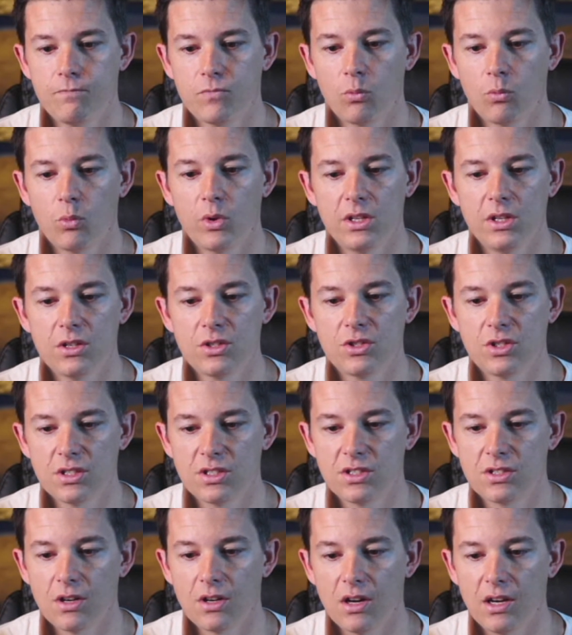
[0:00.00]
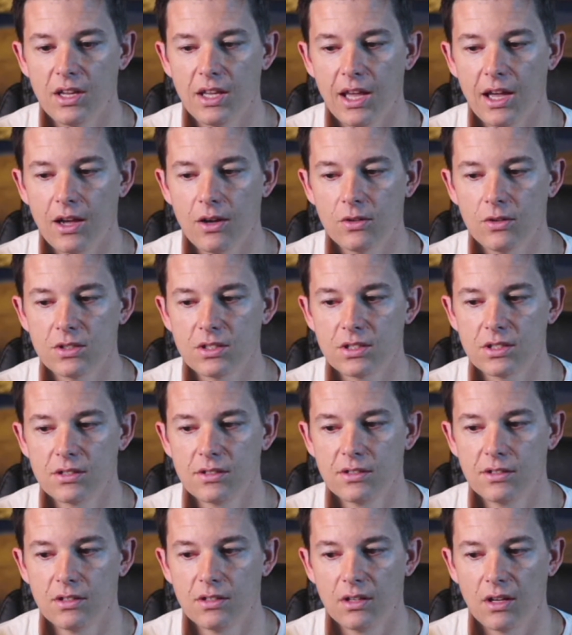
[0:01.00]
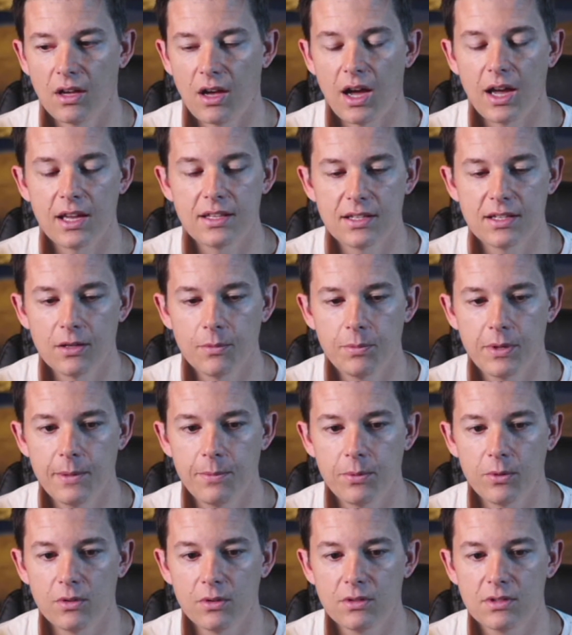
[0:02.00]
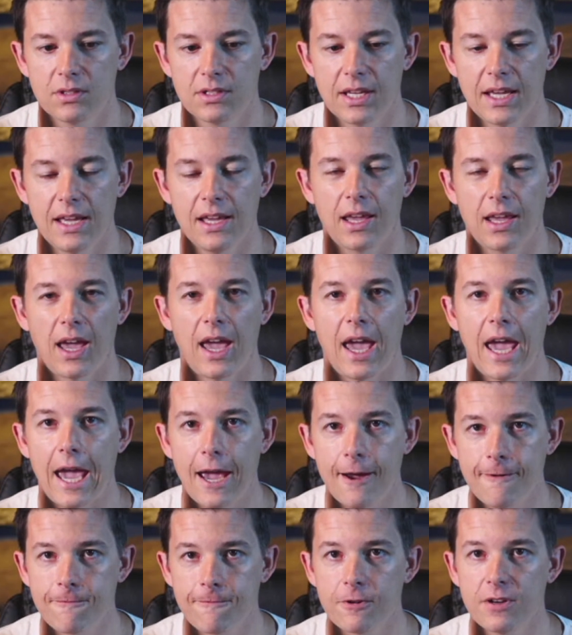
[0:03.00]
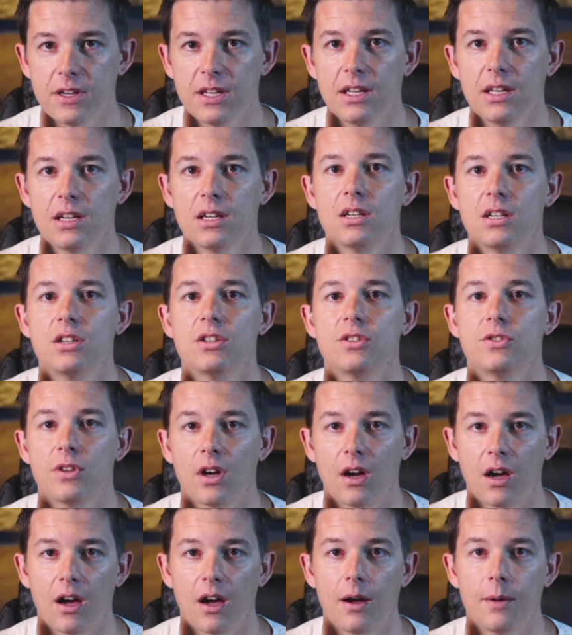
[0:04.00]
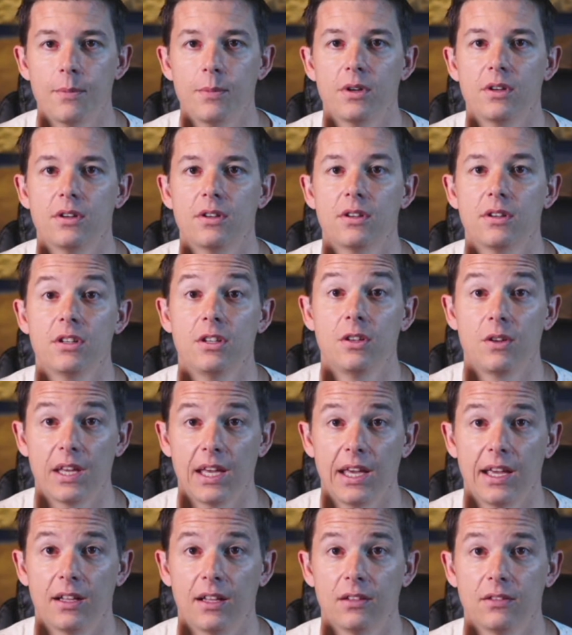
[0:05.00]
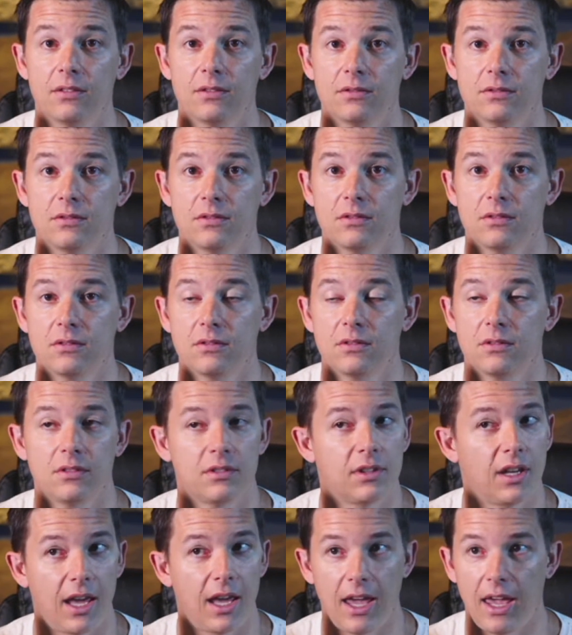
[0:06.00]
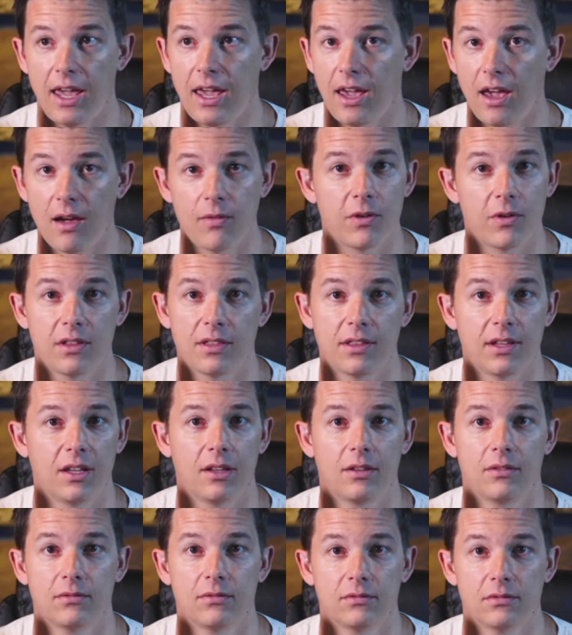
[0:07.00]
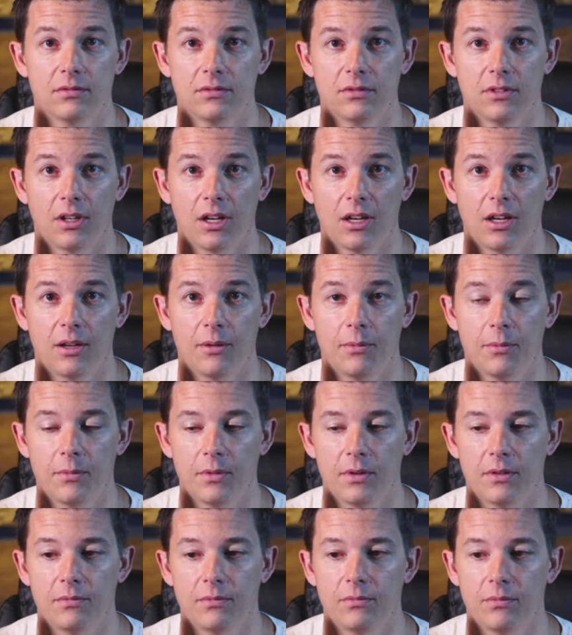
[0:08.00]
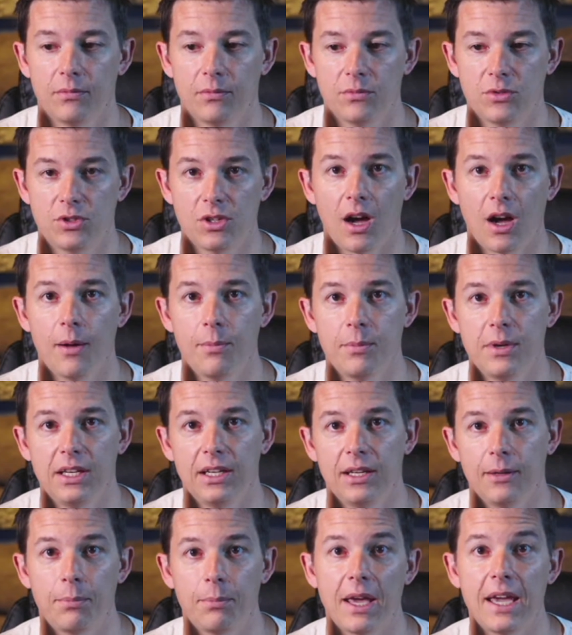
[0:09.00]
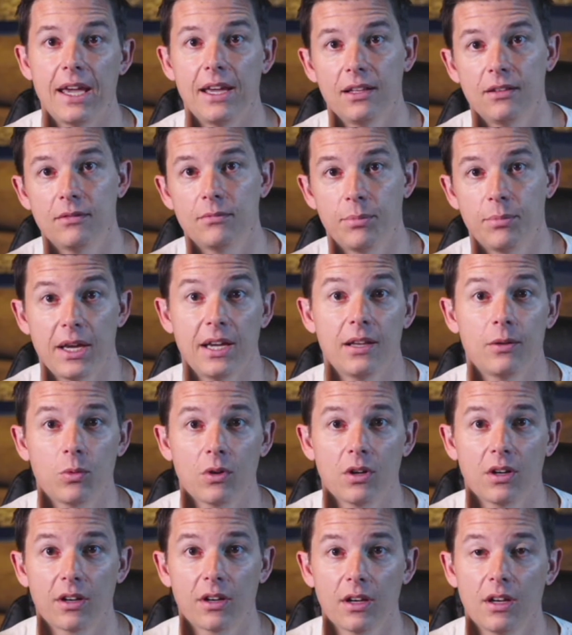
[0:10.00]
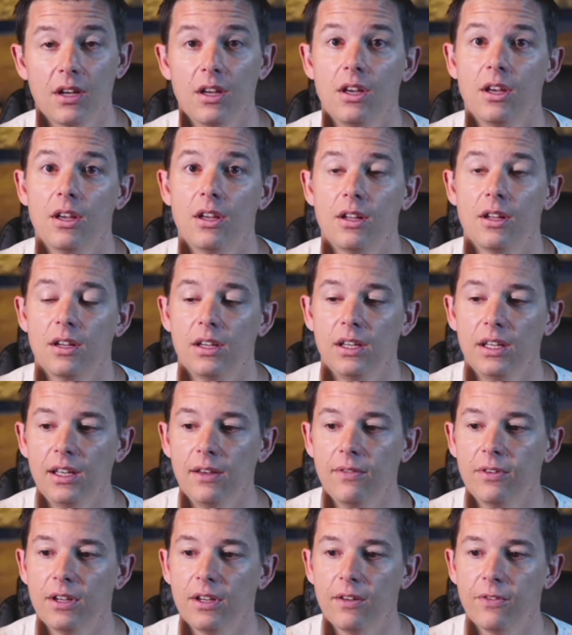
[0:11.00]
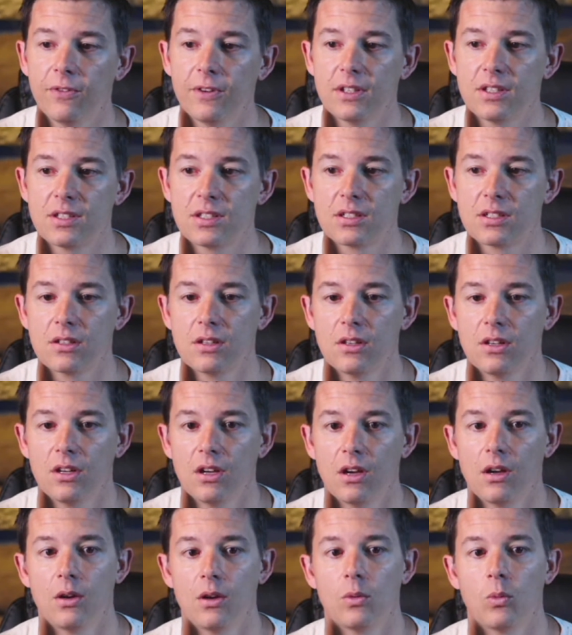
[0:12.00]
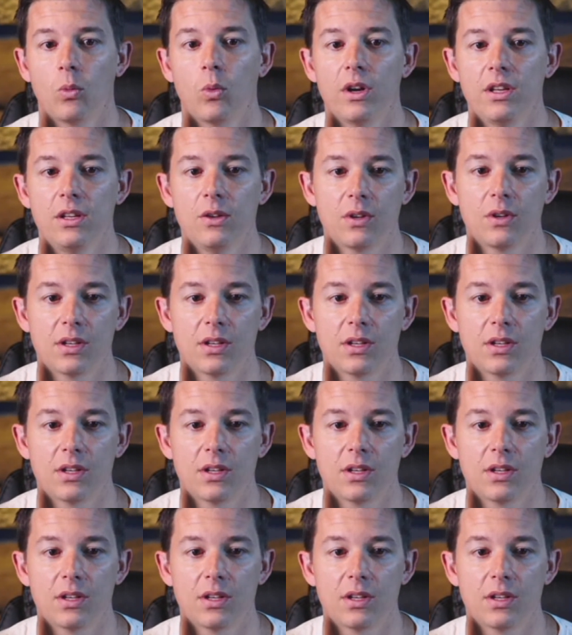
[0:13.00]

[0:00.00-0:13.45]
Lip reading: when you're just starting out, I tell people take every job you can. Everything. Um, Job meaning paid work. Even if it's what you